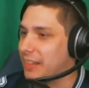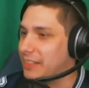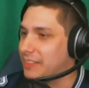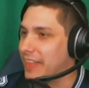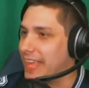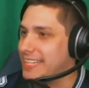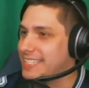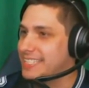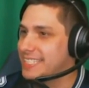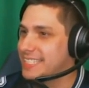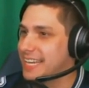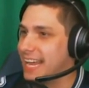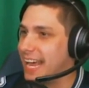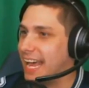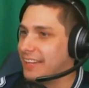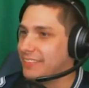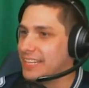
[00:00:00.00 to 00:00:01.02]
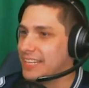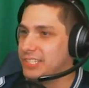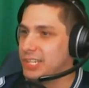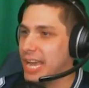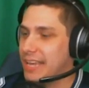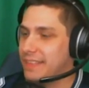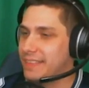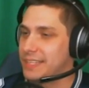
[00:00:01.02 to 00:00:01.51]
let's uh,
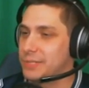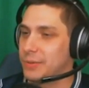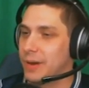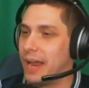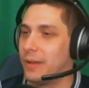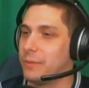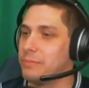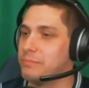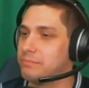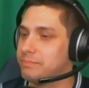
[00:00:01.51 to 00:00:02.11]
let's check this round.